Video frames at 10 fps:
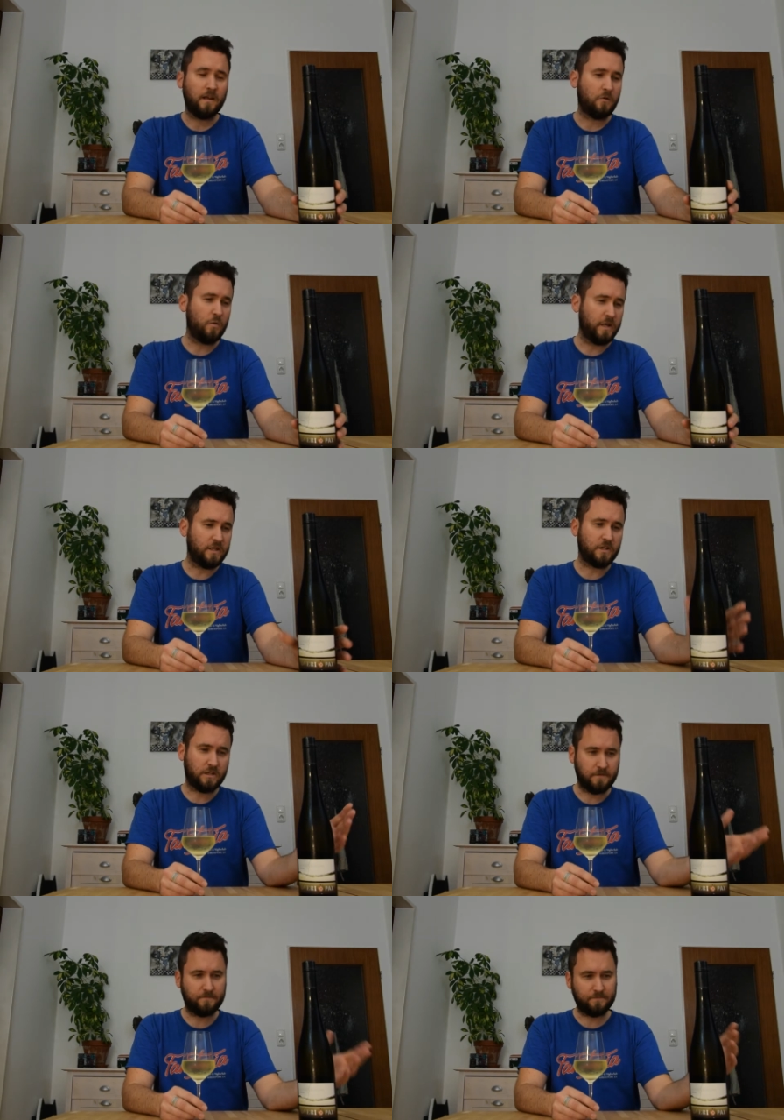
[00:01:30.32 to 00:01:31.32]

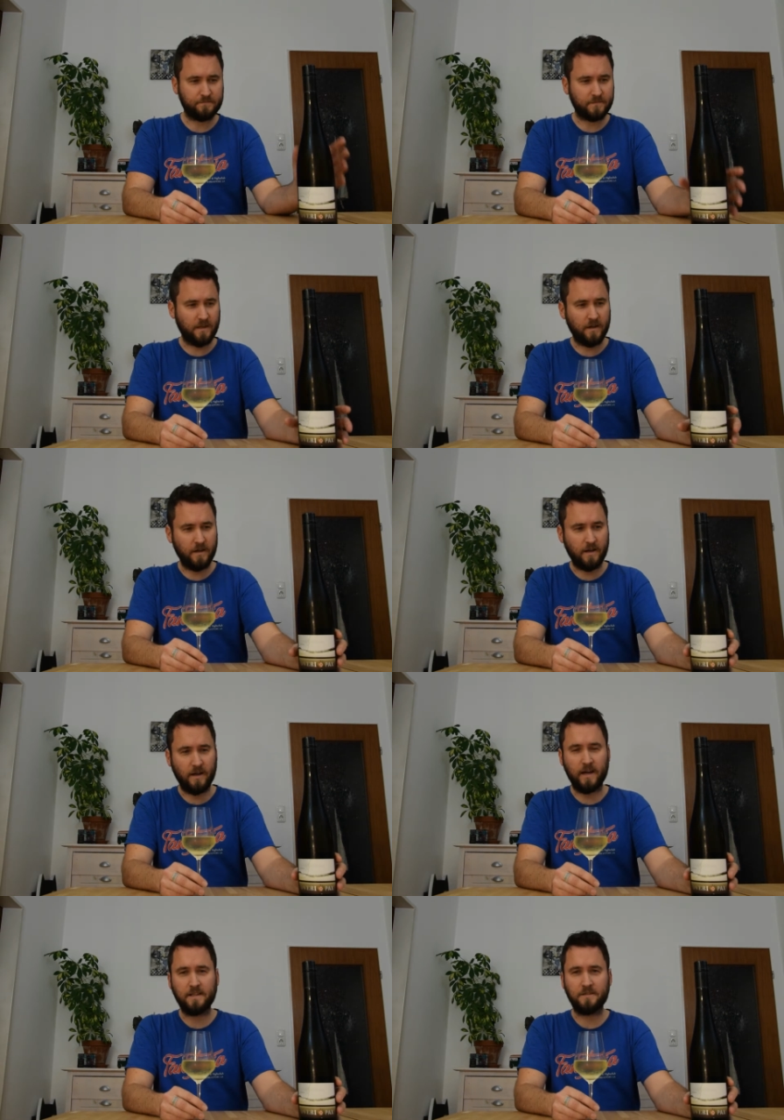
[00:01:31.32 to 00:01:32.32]
which
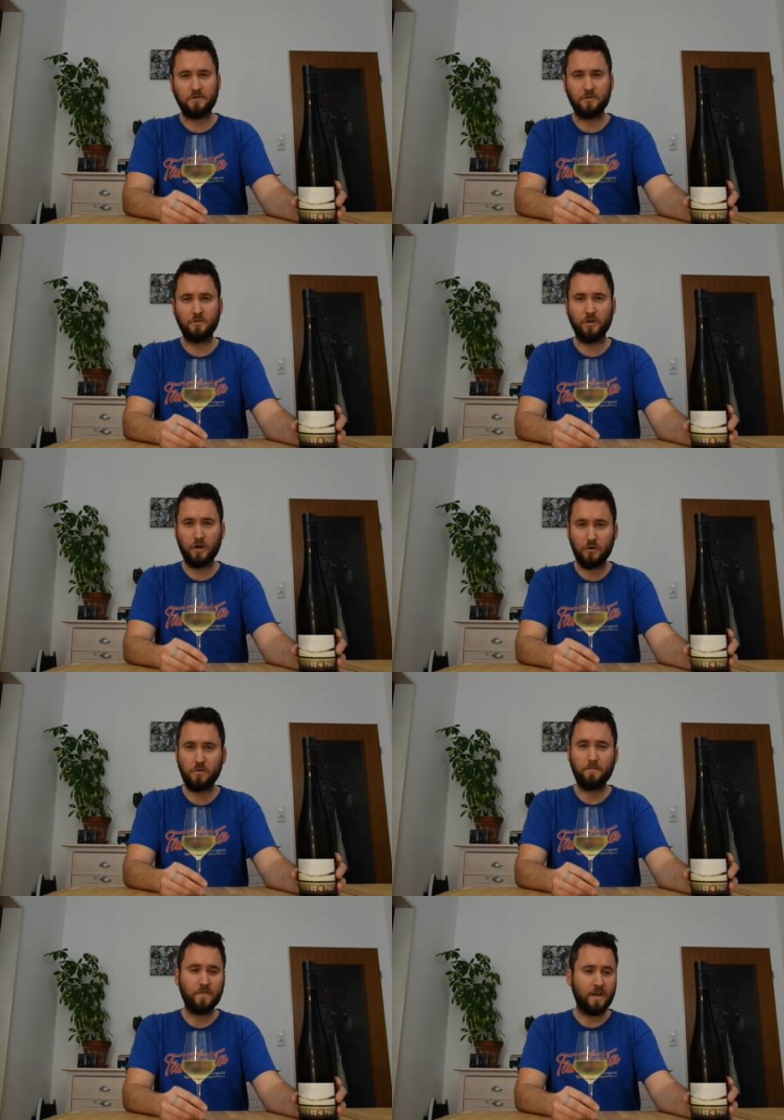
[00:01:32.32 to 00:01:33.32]
uh, as you
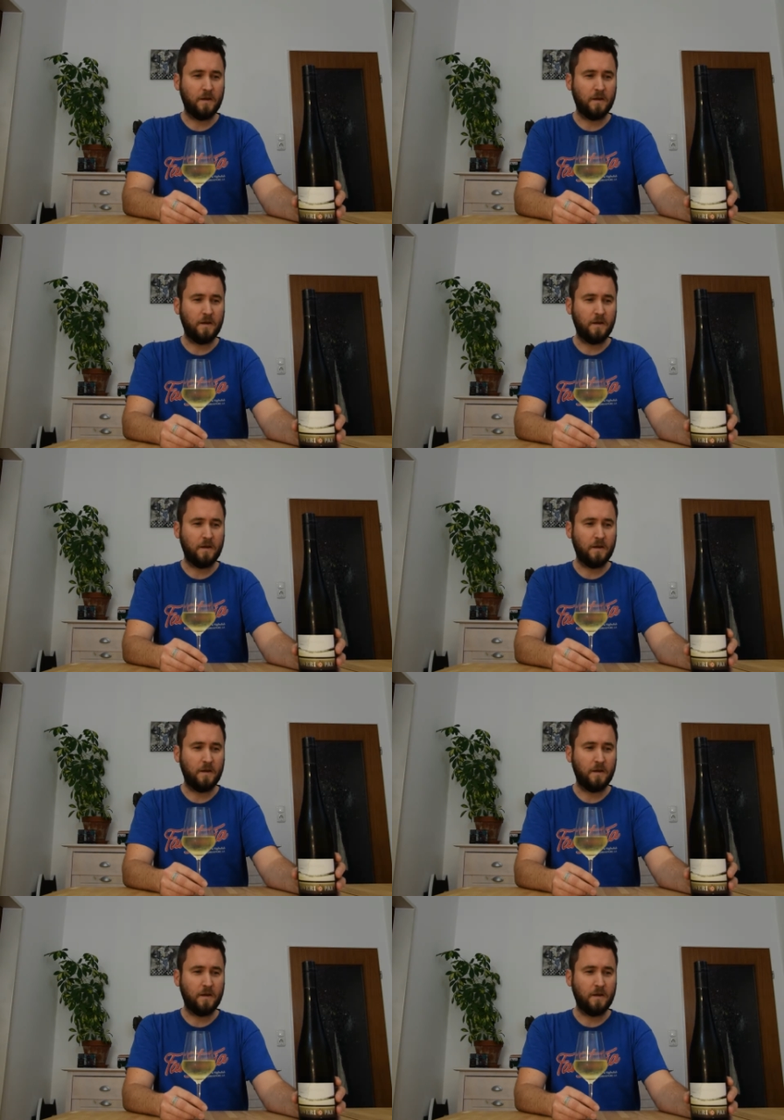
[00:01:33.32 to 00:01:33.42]
know